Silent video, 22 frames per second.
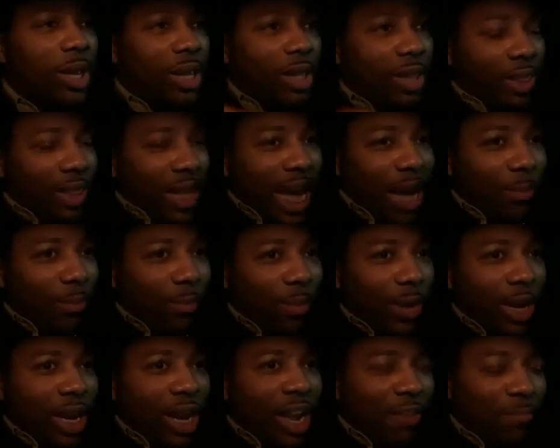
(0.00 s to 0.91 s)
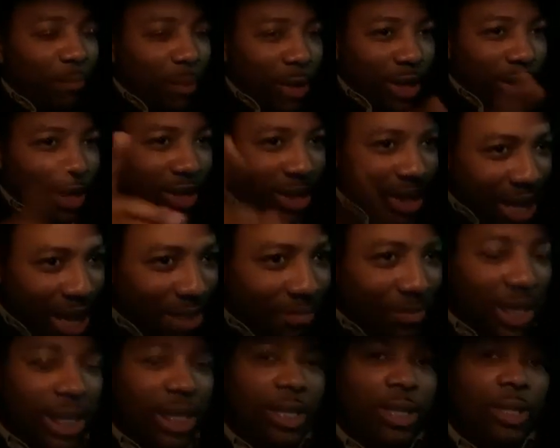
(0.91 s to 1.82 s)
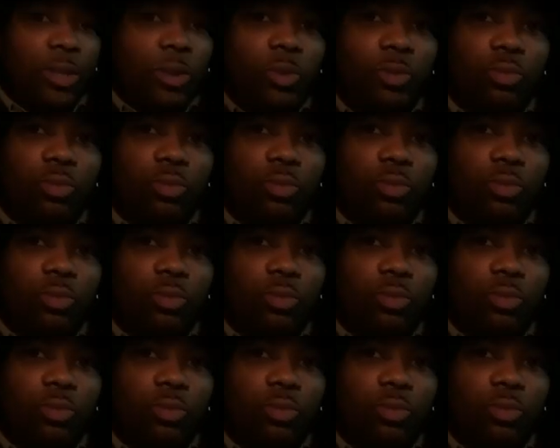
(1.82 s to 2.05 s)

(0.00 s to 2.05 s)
that we have been given